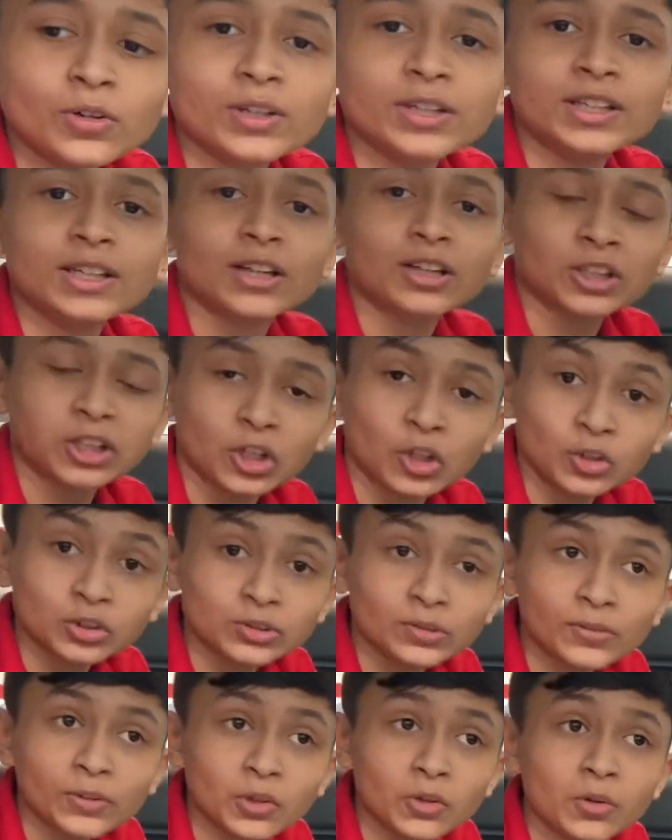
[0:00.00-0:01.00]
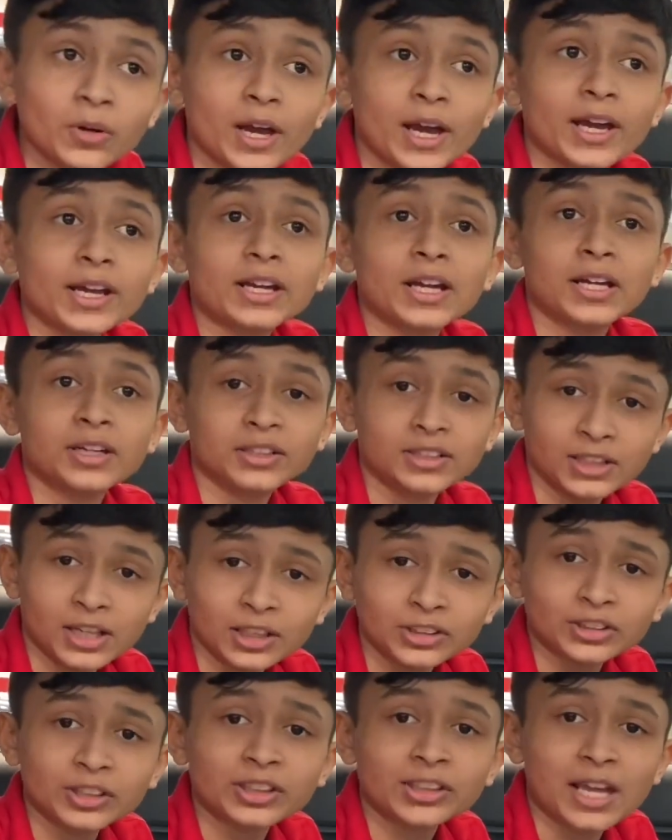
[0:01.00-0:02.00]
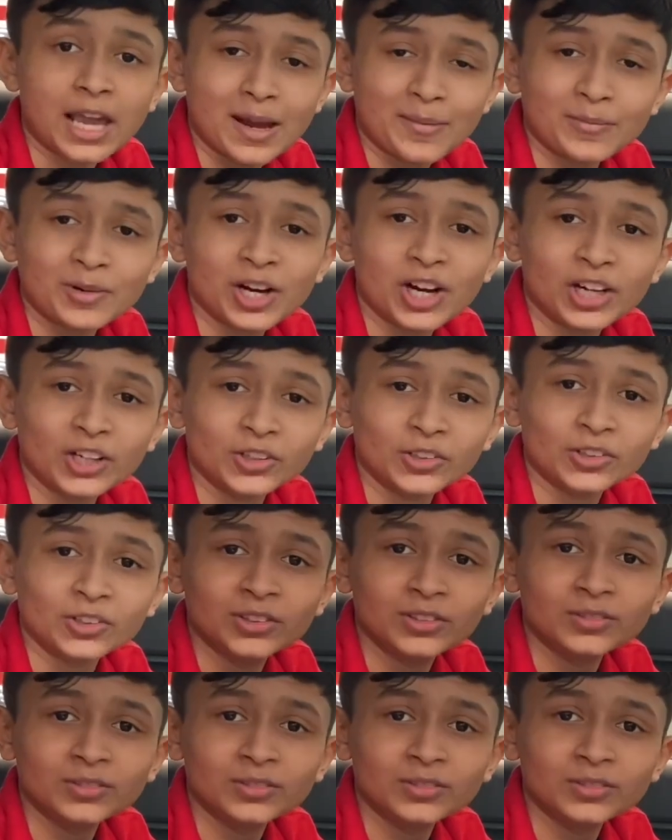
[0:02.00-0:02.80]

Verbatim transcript: in a close view and another camera angle.